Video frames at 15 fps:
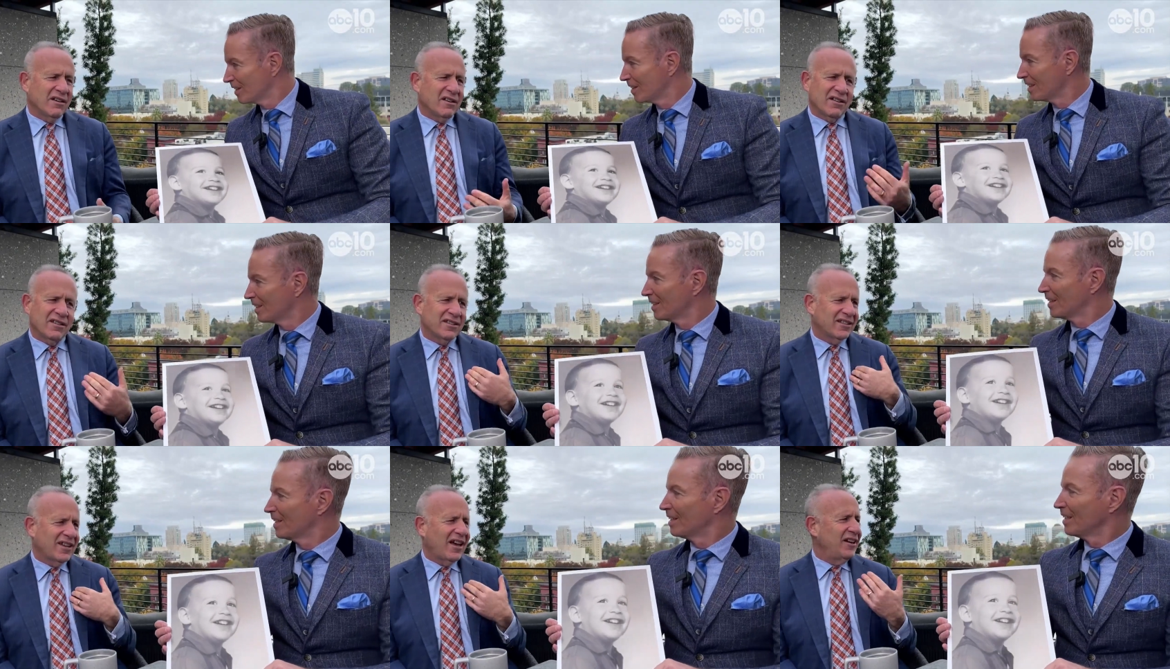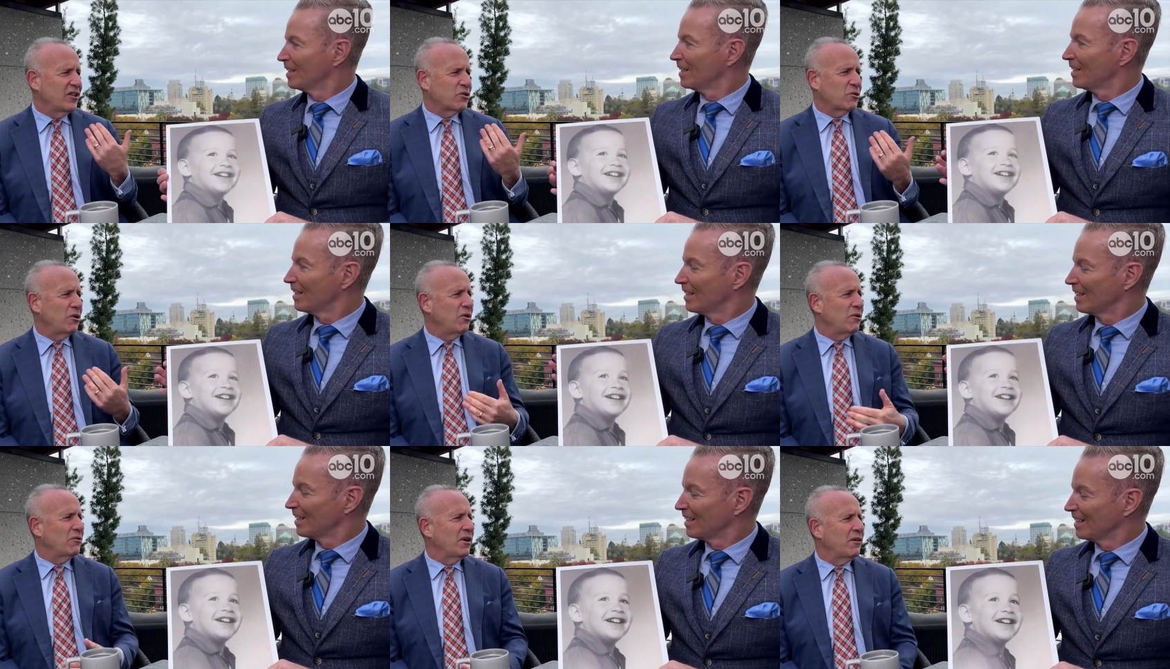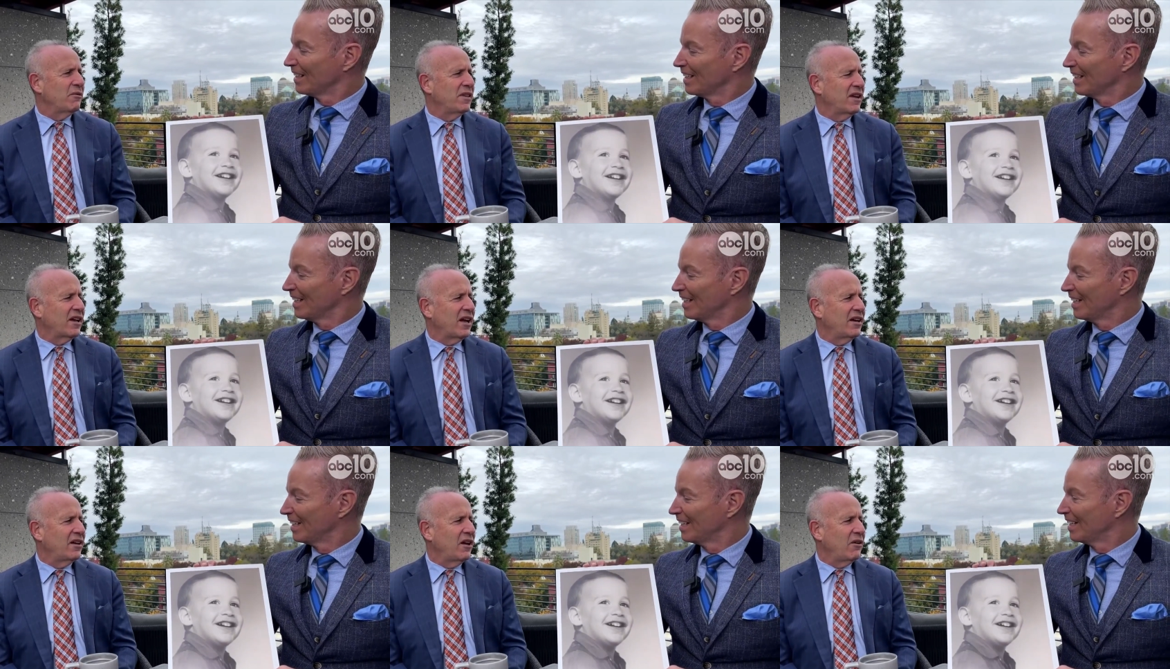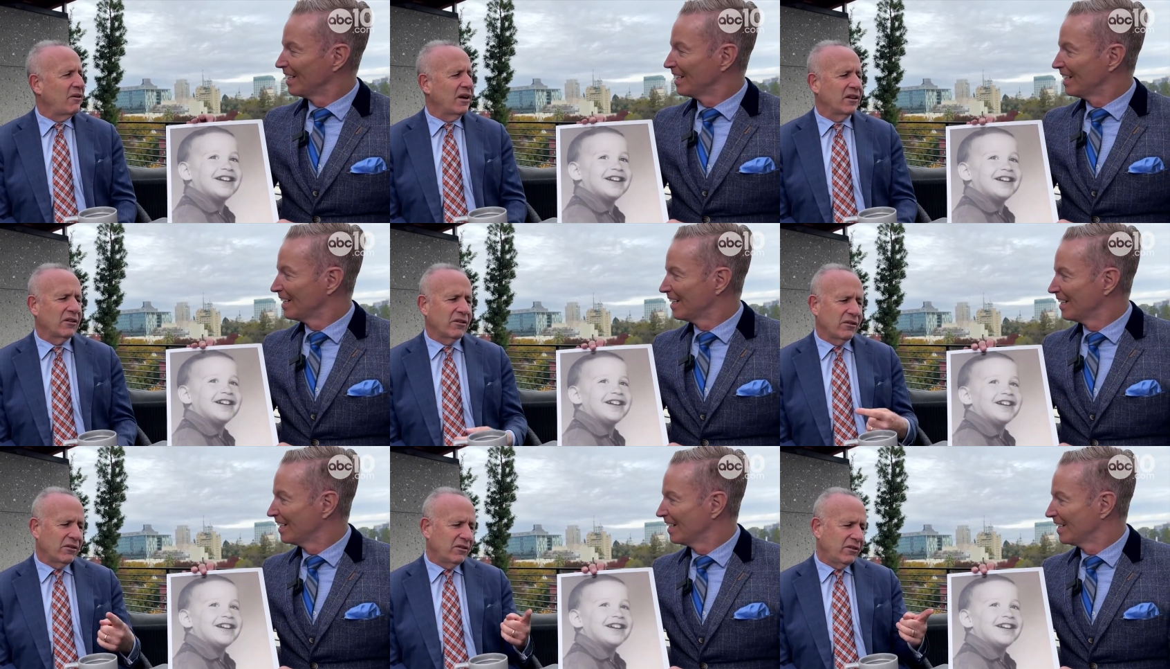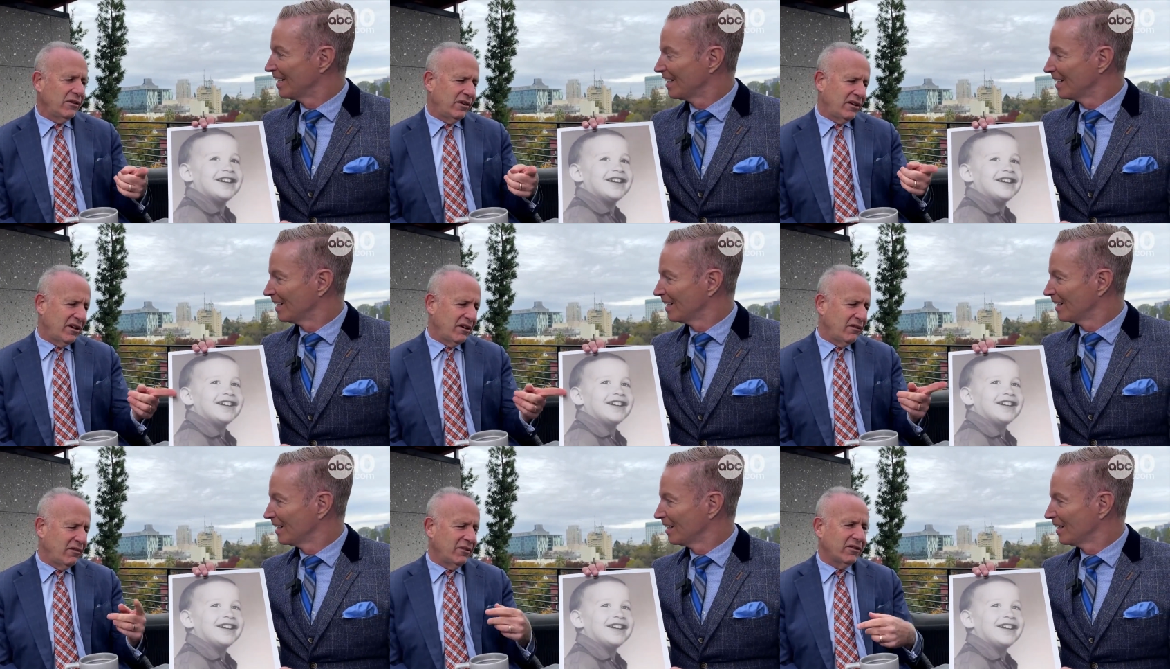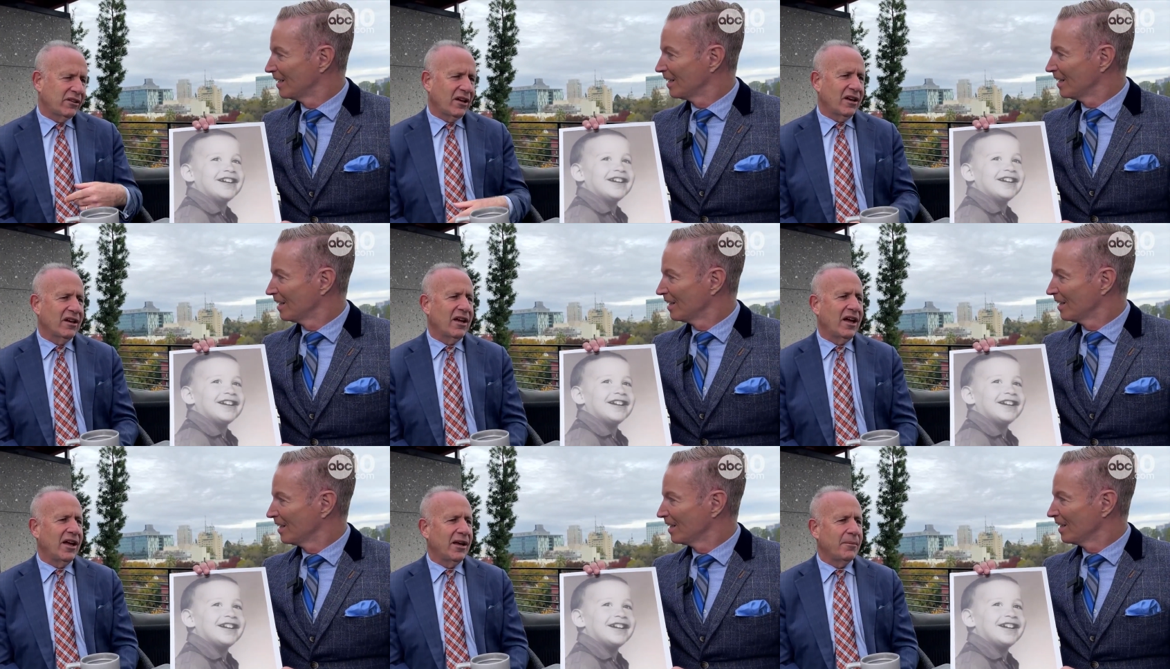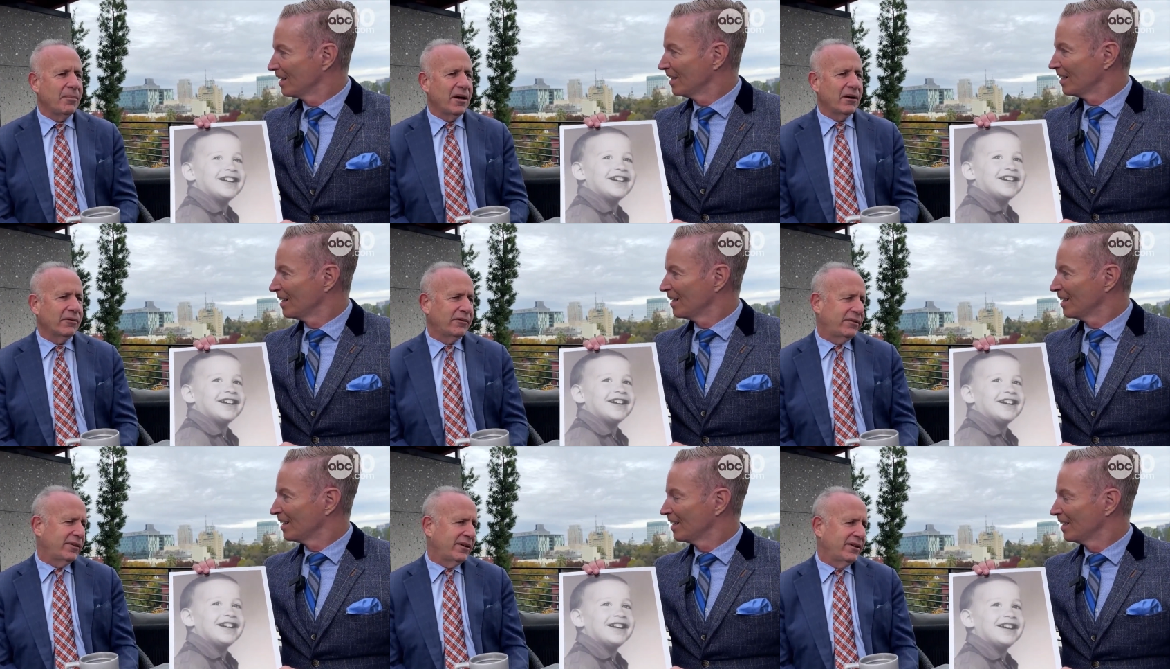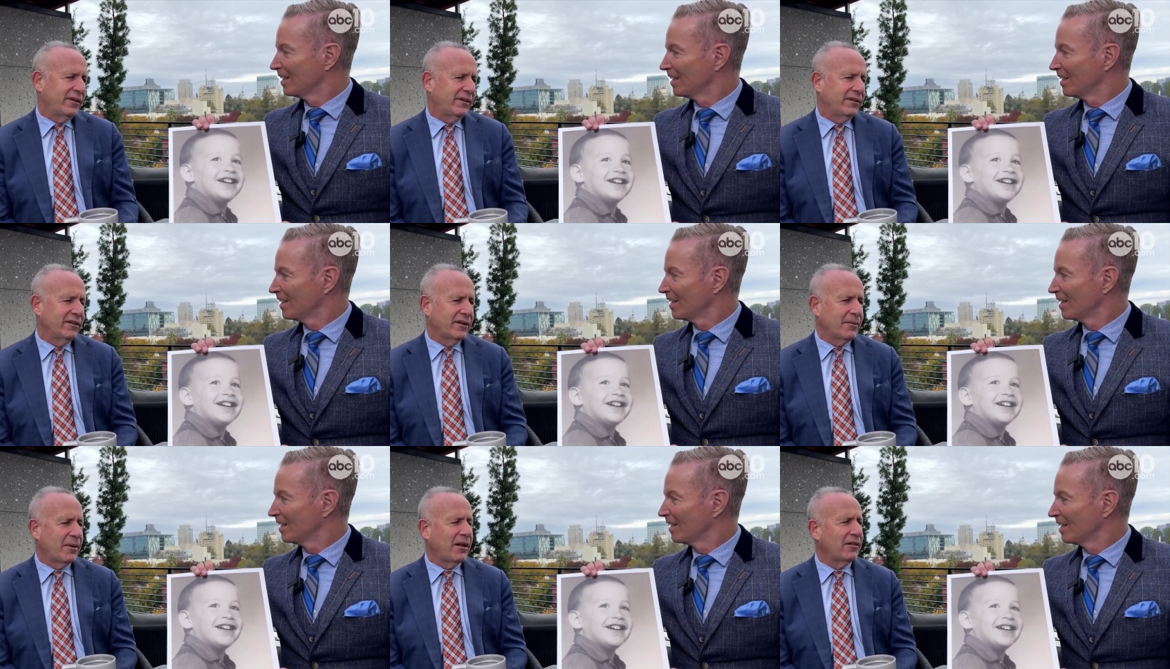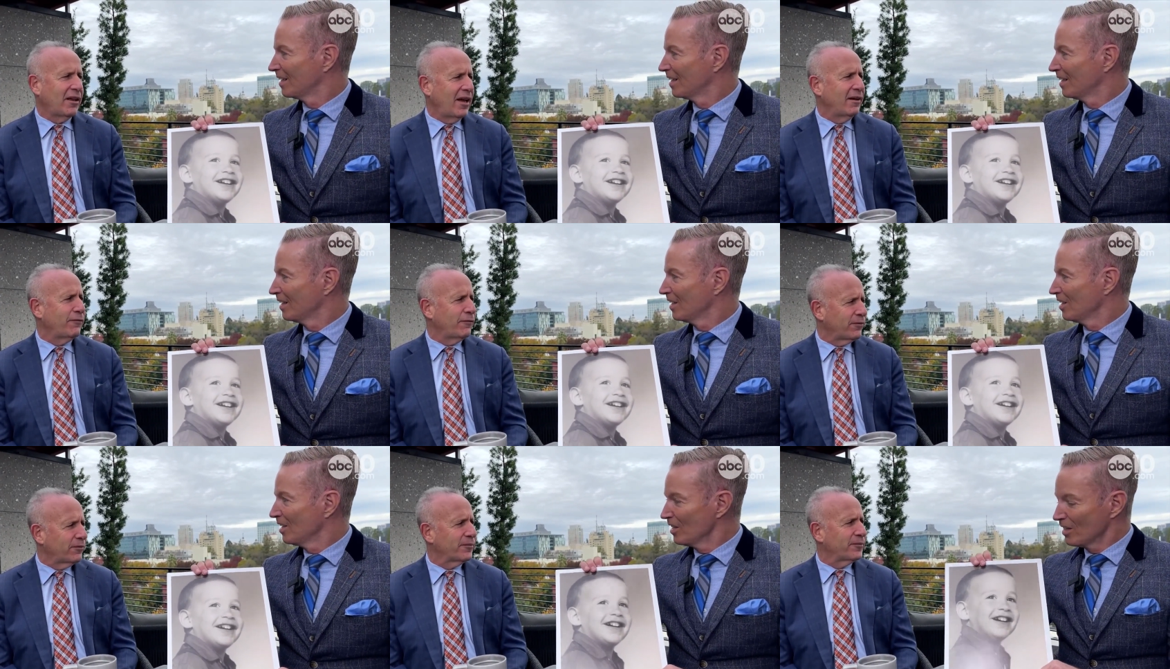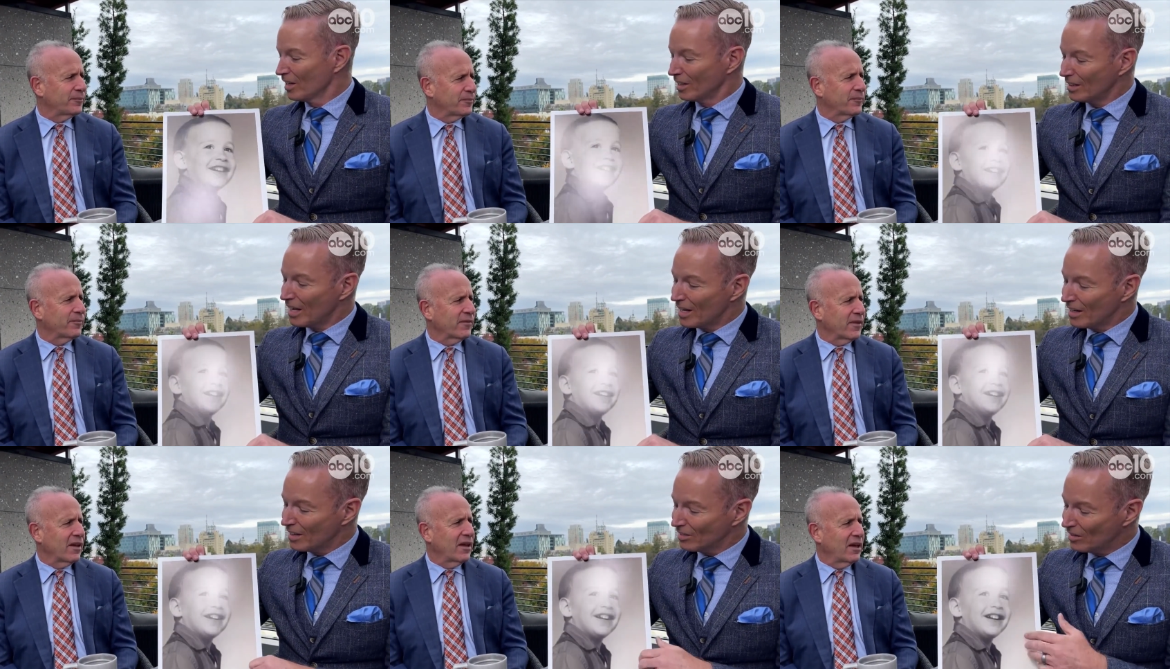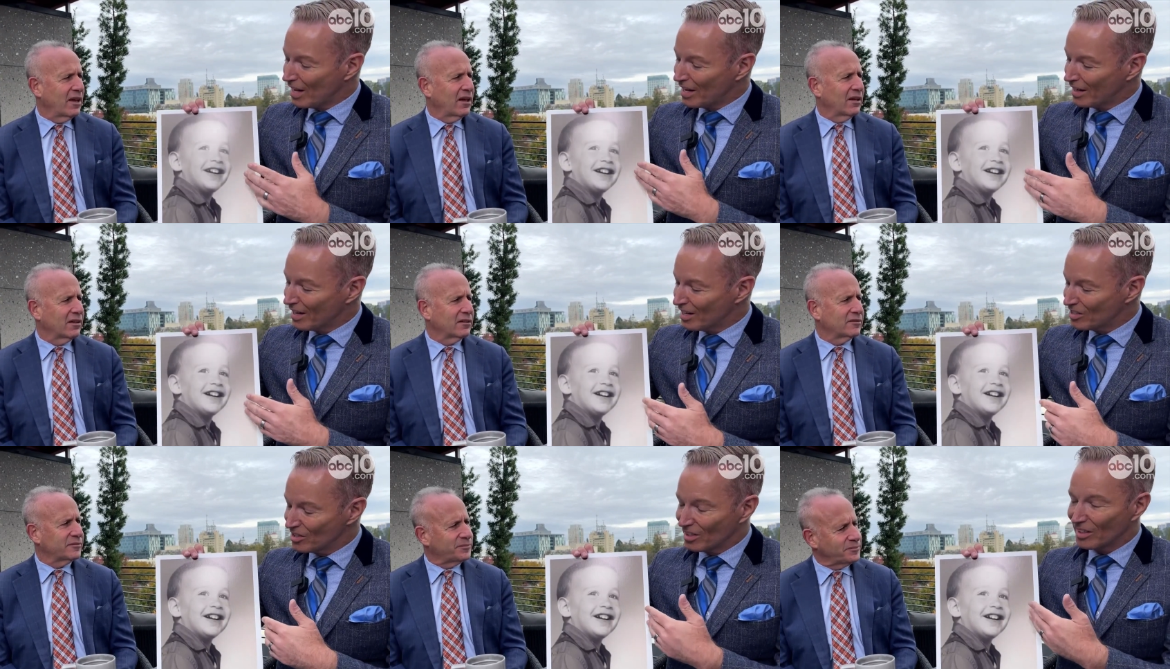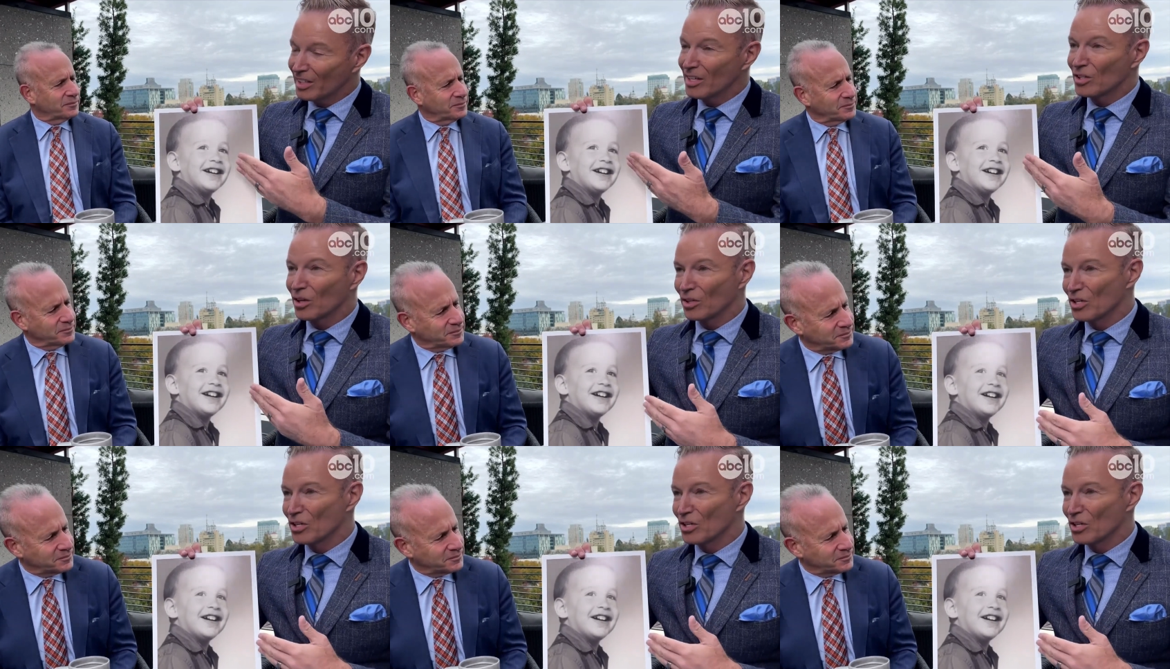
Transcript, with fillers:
Speaker 1: it's kind of true everything i know i learned you know as a young guy about uh, about life
Speaker 2: at that age at kindergarten